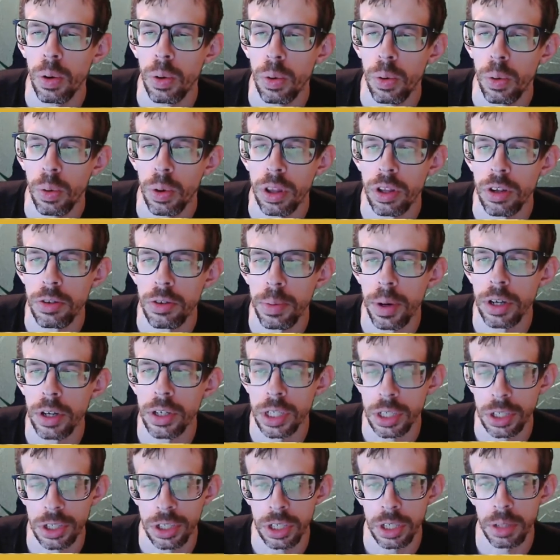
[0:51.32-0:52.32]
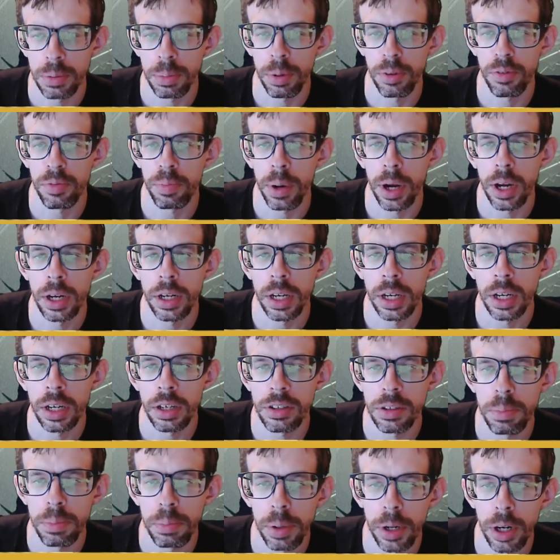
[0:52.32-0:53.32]
With the sponsorship of Pod
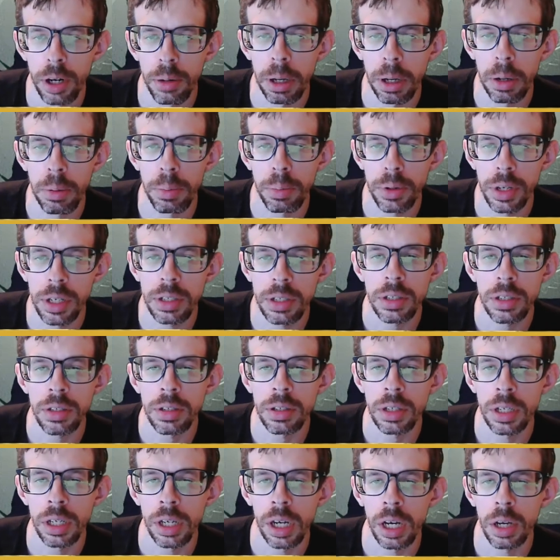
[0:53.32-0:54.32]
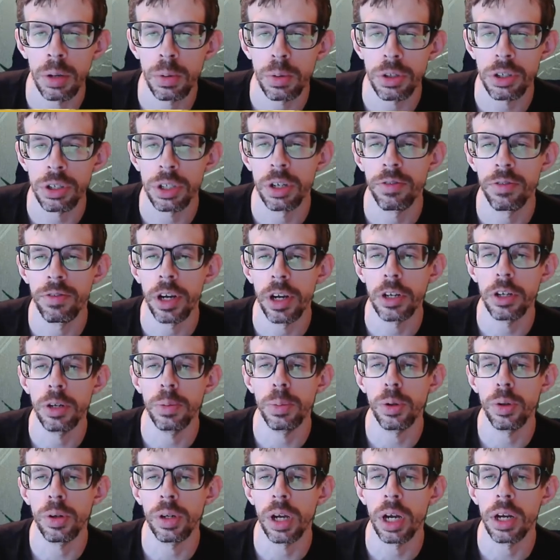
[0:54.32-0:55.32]
Decks and Paramount Plus, I will share
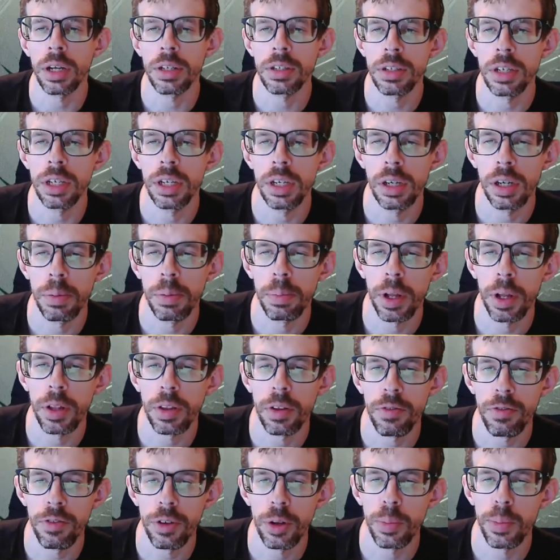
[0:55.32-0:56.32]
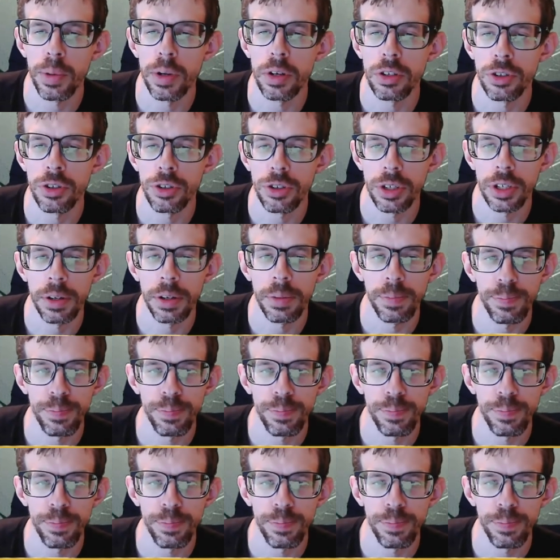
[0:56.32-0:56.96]
valuable content about the film industry.